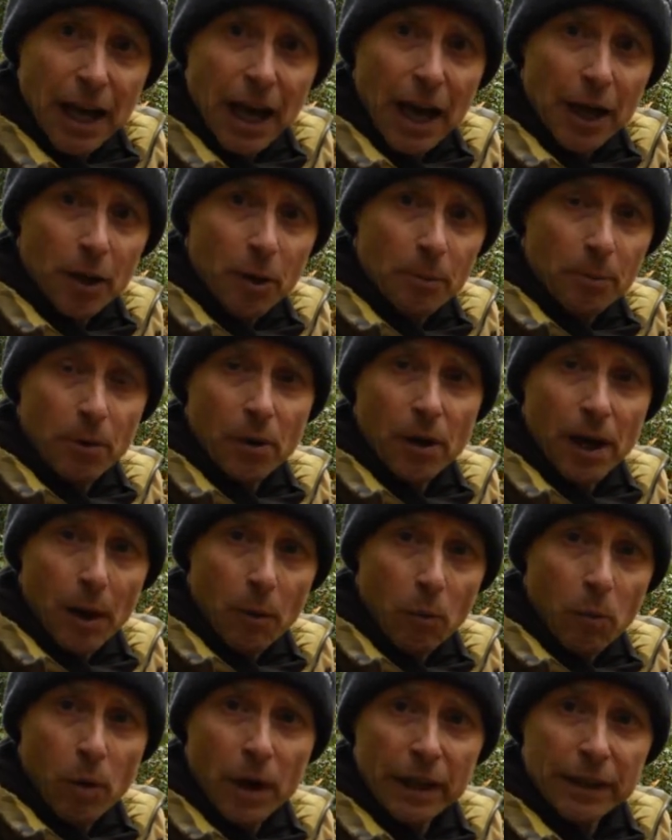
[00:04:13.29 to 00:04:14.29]
and I'll put
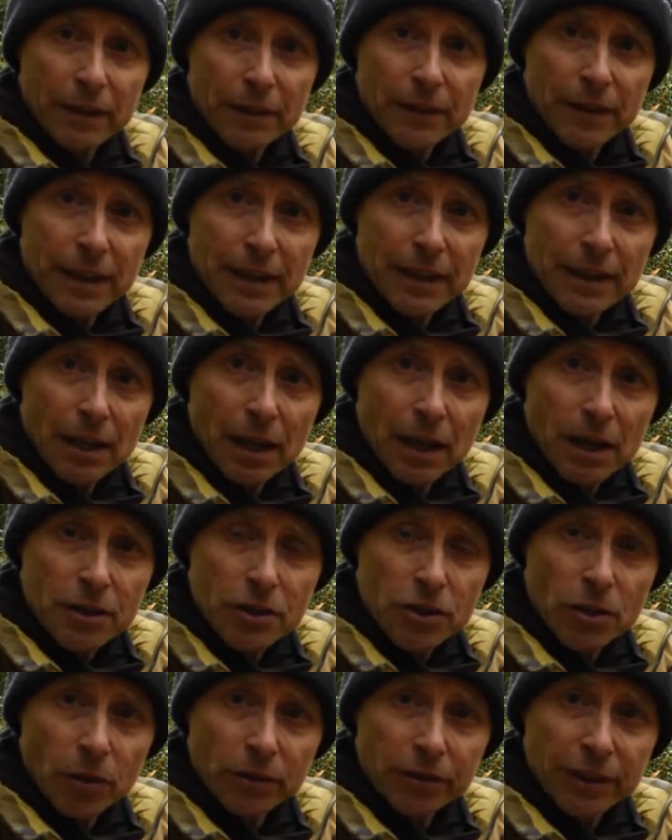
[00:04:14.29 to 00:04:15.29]
up one of the
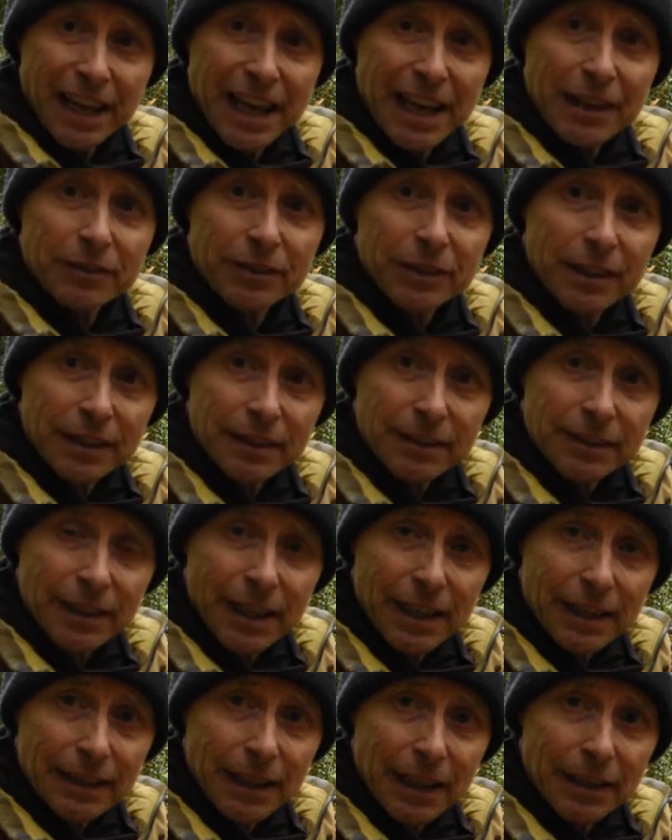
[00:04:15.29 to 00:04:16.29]
shots at
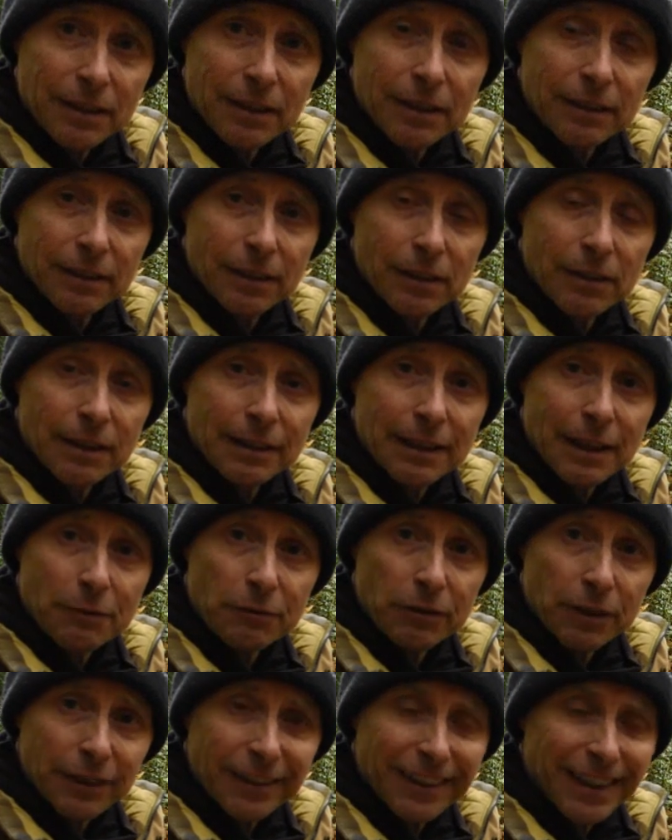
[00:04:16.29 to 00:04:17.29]
f/16, and you can see the
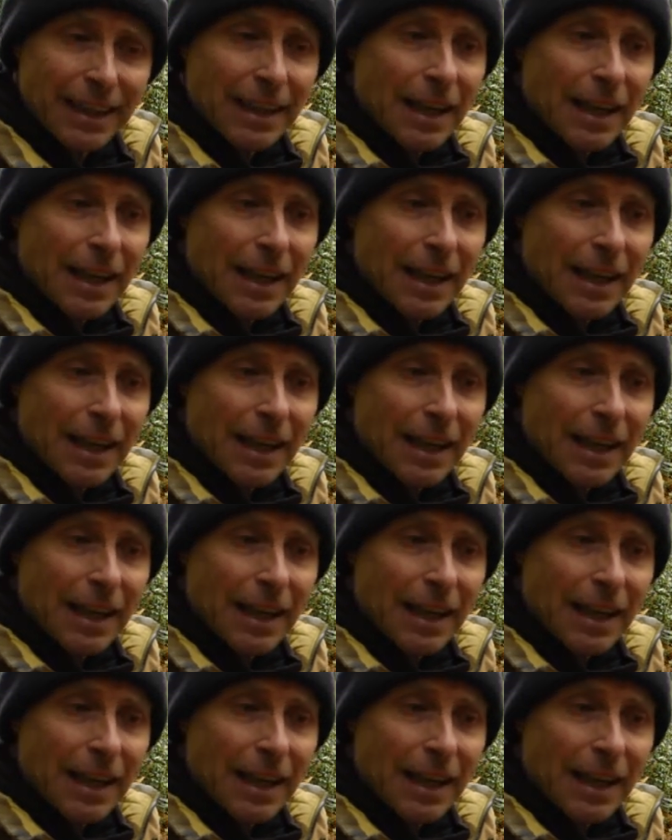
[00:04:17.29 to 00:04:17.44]
difference.